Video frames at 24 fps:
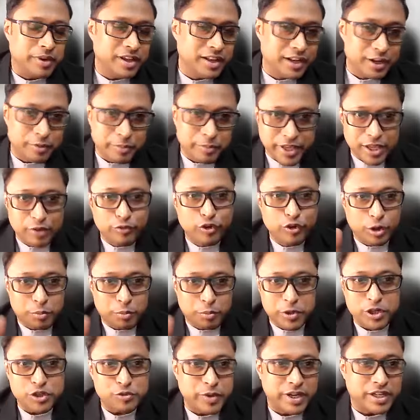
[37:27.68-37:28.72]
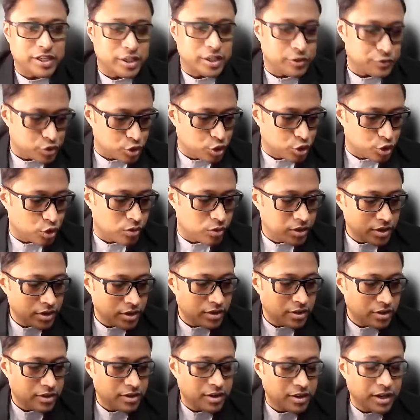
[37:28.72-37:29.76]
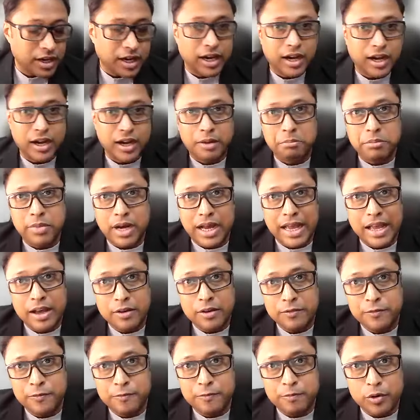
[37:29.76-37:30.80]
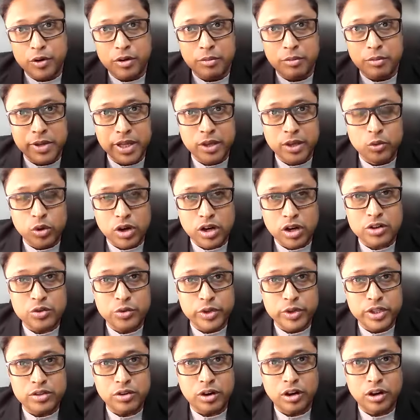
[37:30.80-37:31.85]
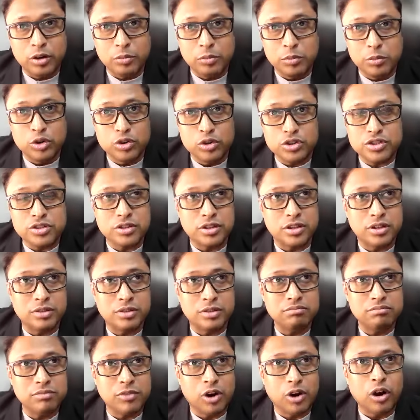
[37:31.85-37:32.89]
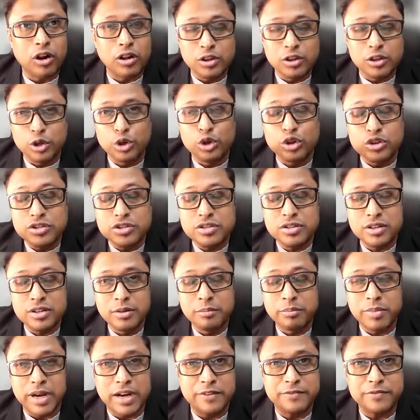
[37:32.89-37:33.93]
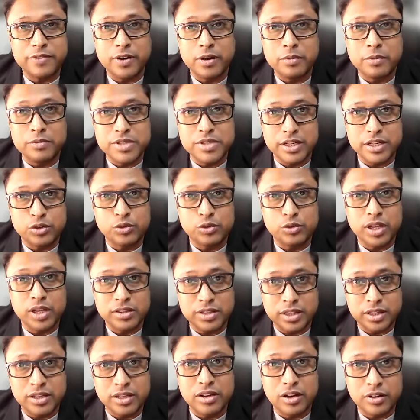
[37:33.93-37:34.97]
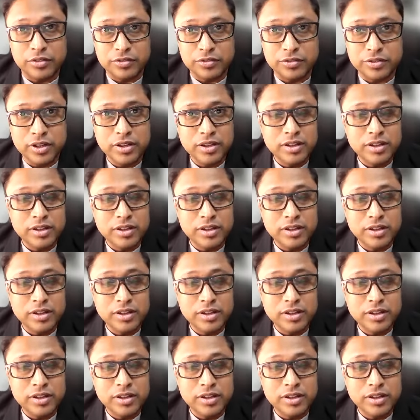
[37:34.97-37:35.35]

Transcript: Let me give you a perspective. So I have probably worked with almost all those platforms that you can think of,